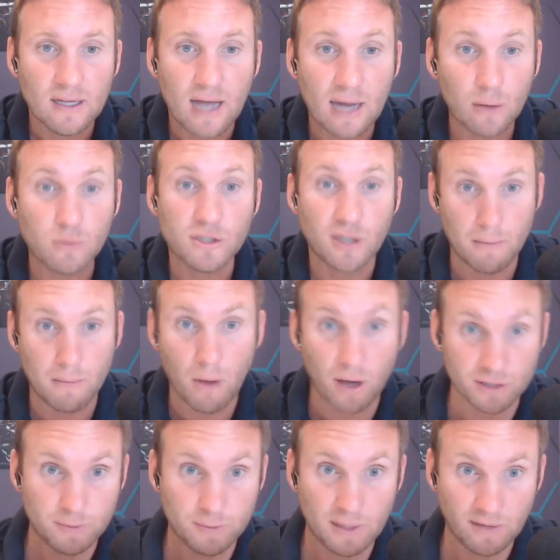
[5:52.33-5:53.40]
And also, it might
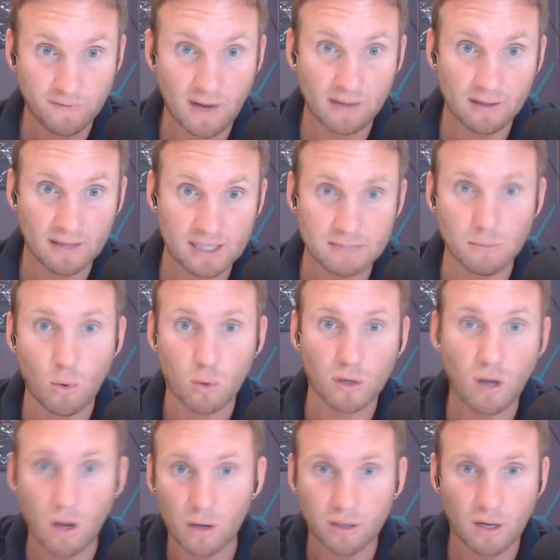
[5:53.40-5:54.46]
just be the fact that there's more
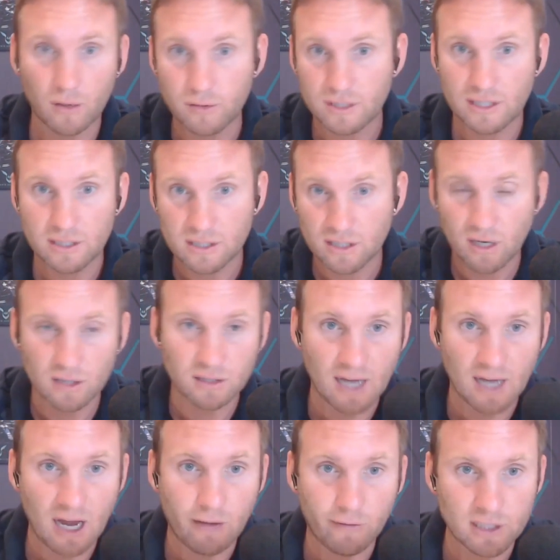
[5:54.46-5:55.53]
cargoes in certain
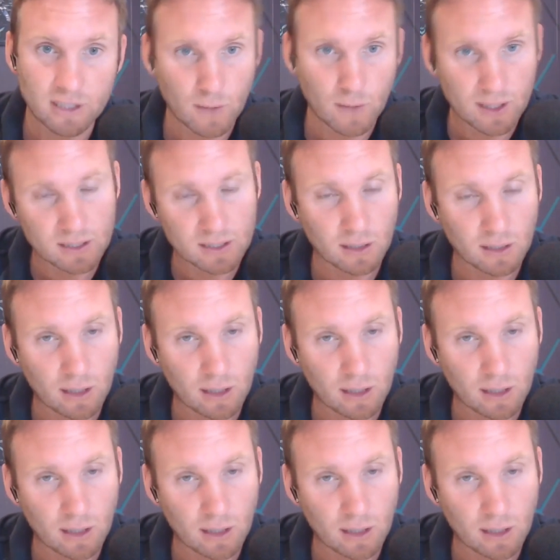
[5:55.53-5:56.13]
areas where it's